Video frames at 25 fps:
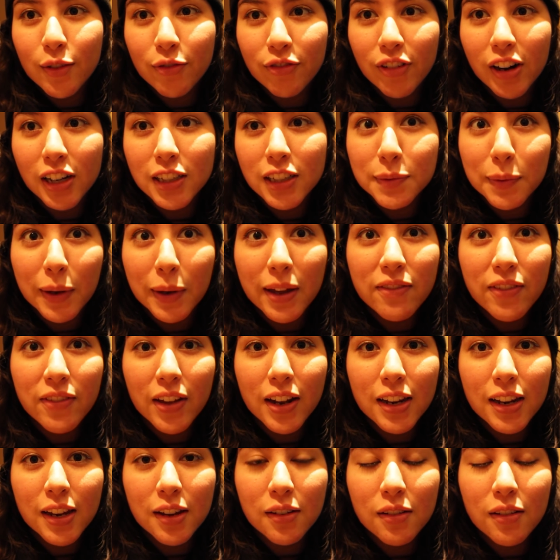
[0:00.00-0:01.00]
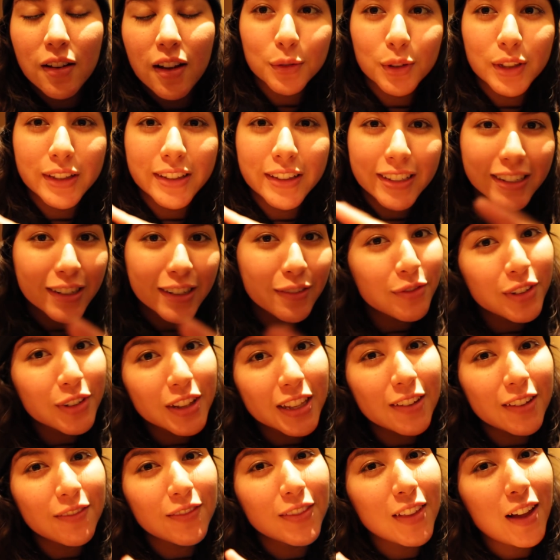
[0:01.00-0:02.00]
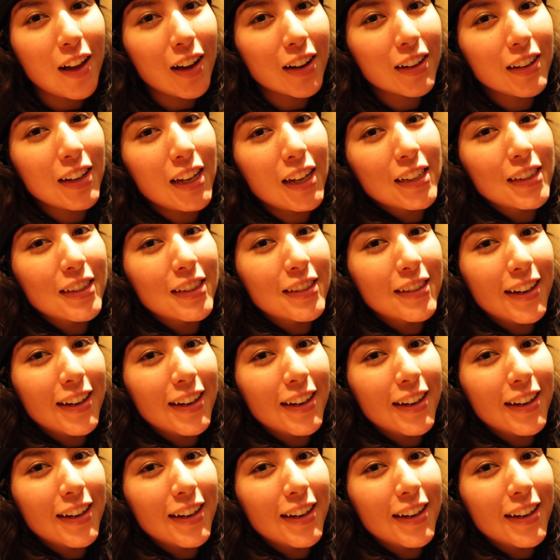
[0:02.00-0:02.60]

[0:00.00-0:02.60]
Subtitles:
Frostbite venue. We didn't really vlog a lot